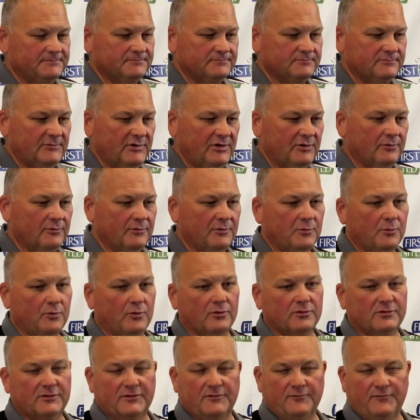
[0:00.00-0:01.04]
you know,
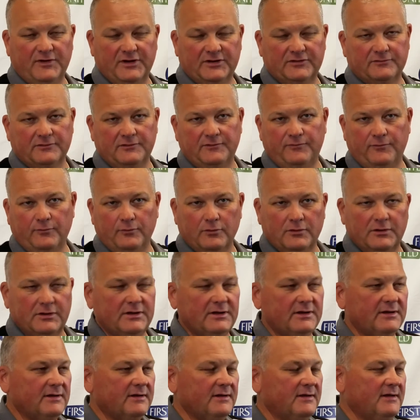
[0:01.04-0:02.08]
reward of the victory for it.
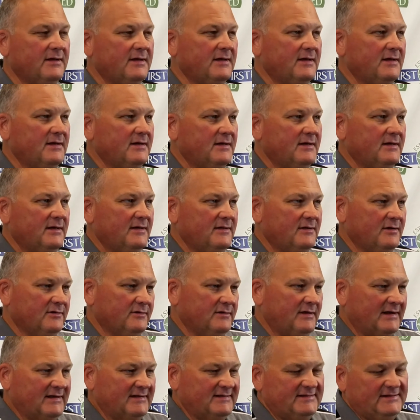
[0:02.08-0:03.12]
And they're,
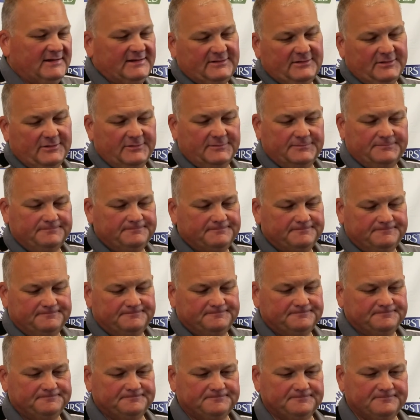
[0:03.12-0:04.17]
like I said,
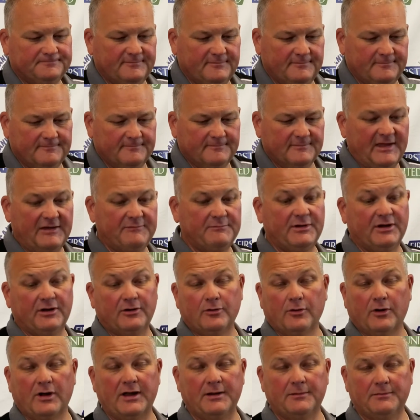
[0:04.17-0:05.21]
they've been
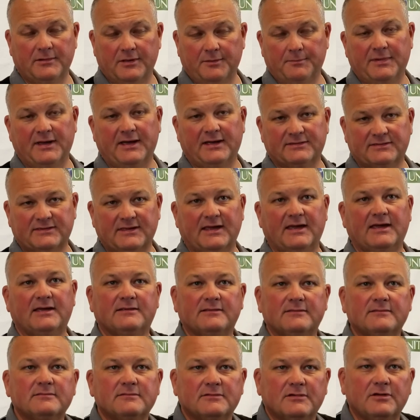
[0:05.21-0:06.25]
great about that,
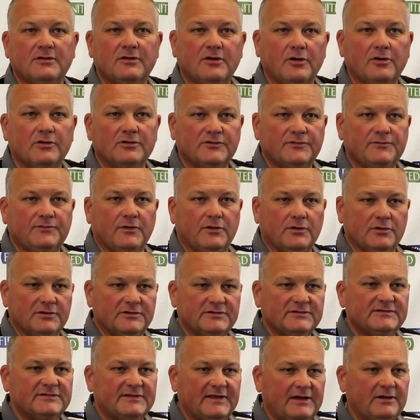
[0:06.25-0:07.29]
you know, as far
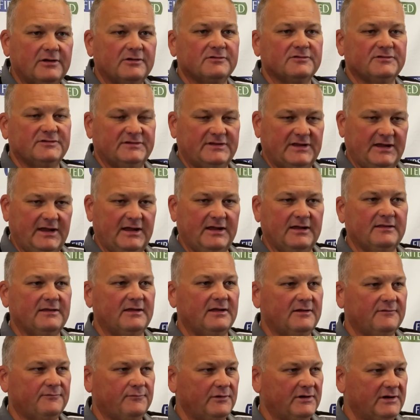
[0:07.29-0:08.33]
as they understand
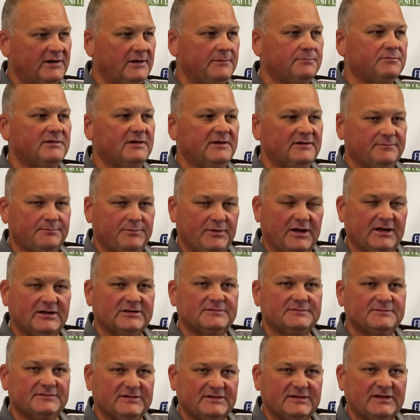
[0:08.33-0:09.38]
that if we keep things
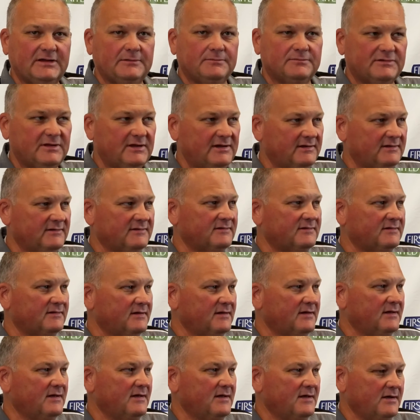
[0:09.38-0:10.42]
positive, just keep things,
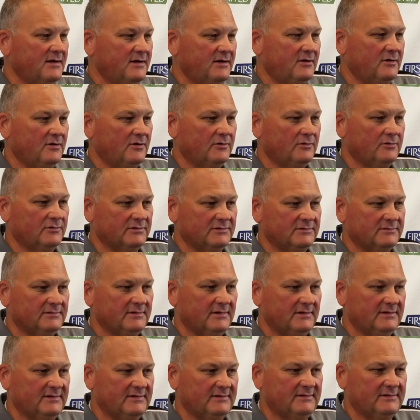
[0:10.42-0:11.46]
you know,
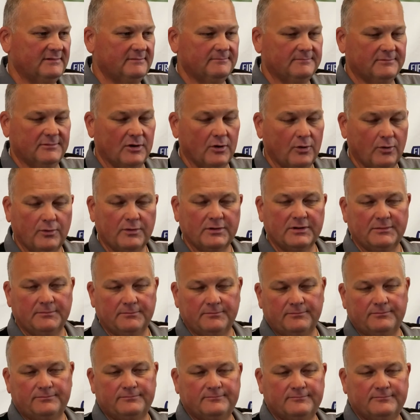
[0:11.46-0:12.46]
and going